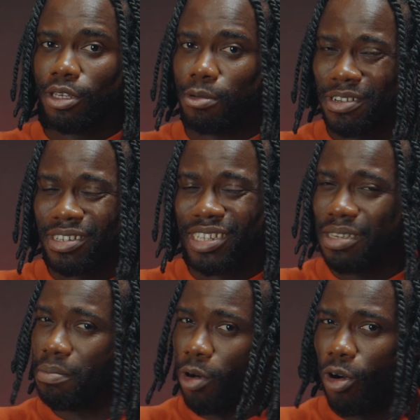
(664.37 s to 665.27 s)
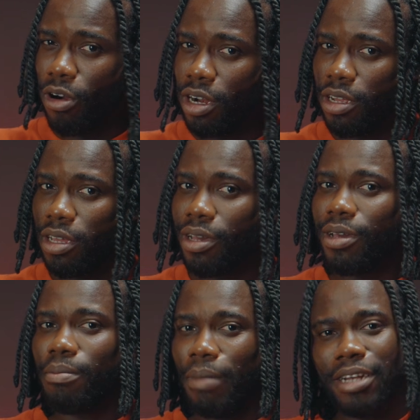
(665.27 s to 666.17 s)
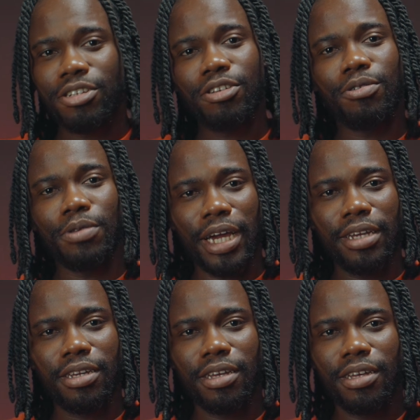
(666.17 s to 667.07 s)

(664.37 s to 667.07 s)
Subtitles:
you want to see more, make sure you like,